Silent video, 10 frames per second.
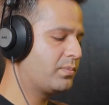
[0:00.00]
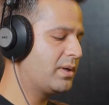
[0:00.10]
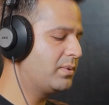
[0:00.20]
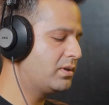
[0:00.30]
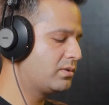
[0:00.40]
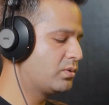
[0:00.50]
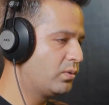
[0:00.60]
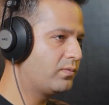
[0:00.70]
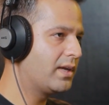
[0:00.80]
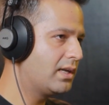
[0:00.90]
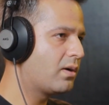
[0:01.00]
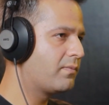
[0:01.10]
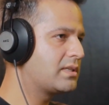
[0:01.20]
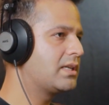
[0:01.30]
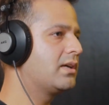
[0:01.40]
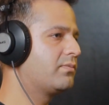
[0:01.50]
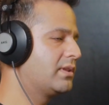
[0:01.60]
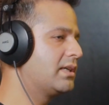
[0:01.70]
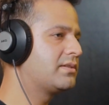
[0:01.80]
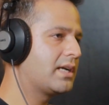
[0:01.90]
people do fail. Obviously,
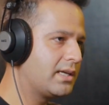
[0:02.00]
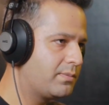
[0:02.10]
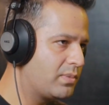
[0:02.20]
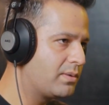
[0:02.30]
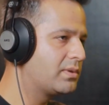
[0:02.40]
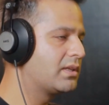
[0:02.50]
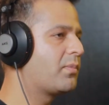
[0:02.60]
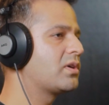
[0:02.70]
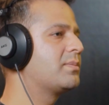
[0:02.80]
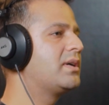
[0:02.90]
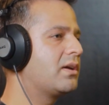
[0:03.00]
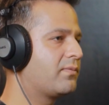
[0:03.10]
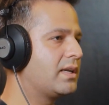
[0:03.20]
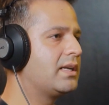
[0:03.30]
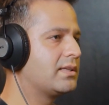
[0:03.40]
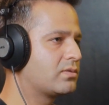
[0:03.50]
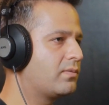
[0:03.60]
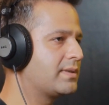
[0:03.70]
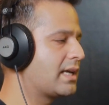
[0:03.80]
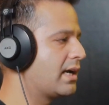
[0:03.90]
when they try, the possibility of failure is
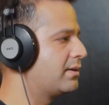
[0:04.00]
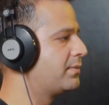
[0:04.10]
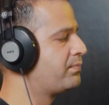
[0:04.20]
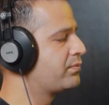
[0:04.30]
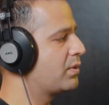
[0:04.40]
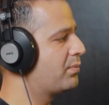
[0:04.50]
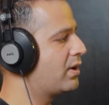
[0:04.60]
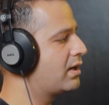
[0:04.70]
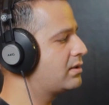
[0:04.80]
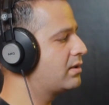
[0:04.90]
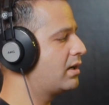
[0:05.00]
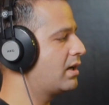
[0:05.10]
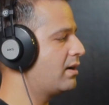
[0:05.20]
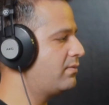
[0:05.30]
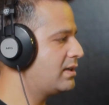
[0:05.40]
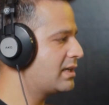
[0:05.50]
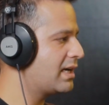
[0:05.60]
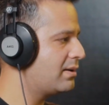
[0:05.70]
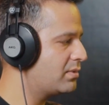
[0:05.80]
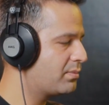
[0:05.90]
always high. But every
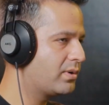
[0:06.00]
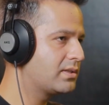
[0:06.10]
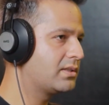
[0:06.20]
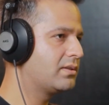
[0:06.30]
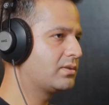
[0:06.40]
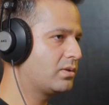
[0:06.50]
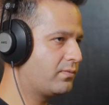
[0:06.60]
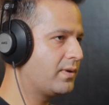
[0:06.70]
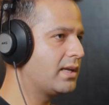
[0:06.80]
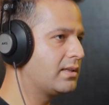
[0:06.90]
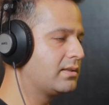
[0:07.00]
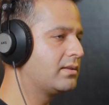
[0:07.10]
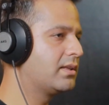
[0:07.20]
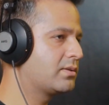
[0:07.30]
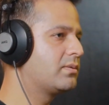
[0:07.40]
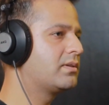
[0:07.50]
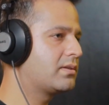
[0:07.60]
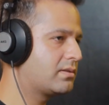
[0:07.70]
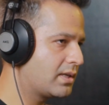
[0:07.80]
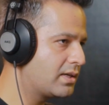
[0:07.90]
time the person should fail, they should
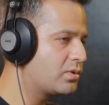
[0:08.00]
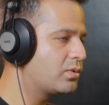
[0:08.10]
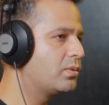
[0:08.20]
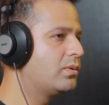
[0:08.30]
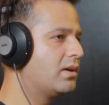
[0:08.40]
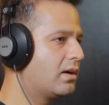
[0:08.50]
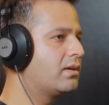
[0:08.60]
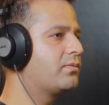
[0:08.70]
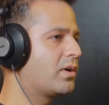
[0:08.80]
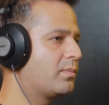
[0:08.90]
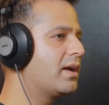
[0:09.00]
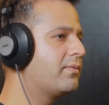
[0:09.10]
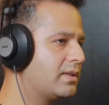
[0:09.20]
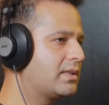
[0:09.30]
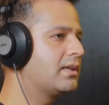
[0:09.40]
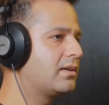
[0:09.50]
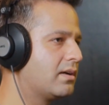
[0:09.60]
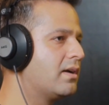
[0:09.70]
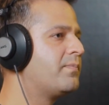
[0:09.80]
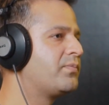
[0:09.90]
tend to learn from
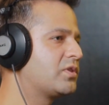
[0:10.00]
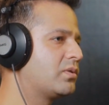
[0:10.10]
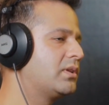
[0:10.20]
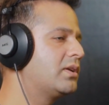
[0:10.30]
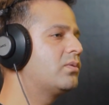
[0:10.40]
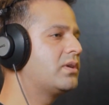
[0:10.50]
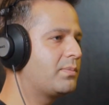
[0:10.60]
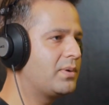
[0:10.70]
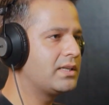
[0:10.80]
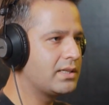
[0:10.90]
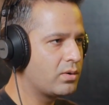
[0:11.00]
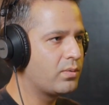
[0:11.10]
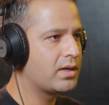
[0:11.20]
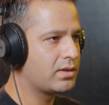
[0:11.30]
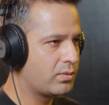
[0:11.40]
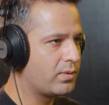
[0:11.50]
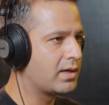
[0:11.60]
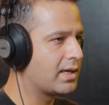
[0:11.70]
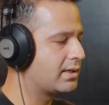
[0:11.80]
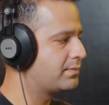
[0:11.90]
everything so they don't repeat it over and over
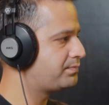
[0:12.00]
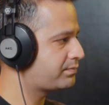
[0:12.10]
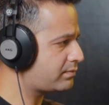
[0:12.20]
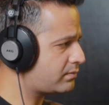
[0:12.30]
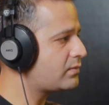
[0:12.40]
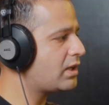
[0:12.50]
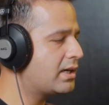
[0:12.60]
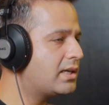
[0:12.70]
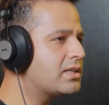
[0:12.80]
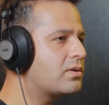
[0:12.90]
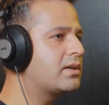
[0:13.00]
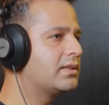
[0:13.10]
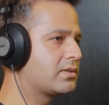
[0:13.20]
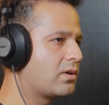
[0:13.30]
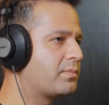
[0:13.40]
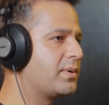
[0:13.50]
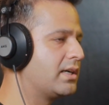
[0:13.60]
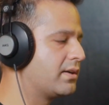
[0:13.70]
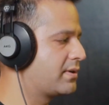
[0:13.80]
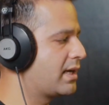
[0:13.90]
again, at least not in the short
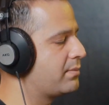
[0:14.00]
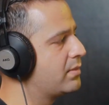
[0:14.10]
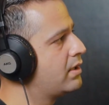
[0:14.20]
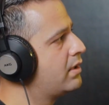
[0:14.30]
period of time.